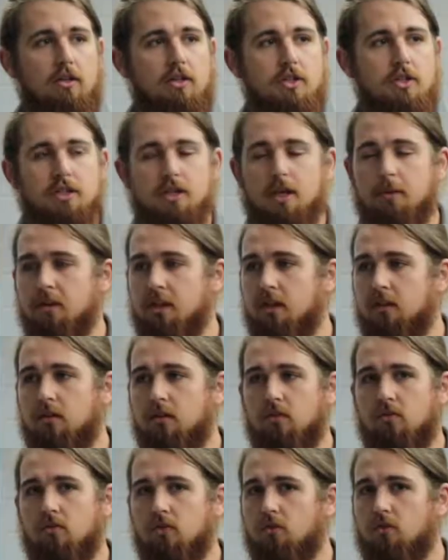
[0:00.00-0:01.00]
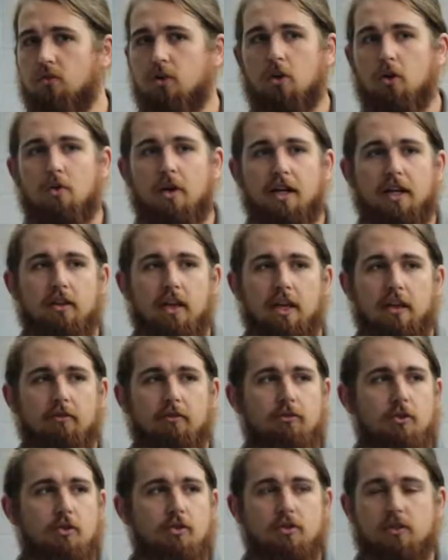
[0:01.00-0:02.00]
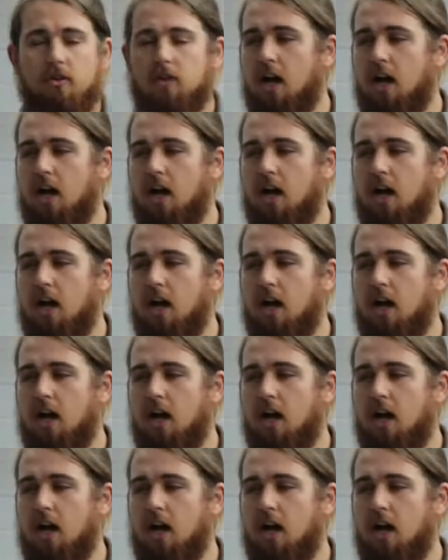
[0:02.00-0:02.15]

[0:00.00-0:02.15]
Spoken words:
Just give me just real quick, like first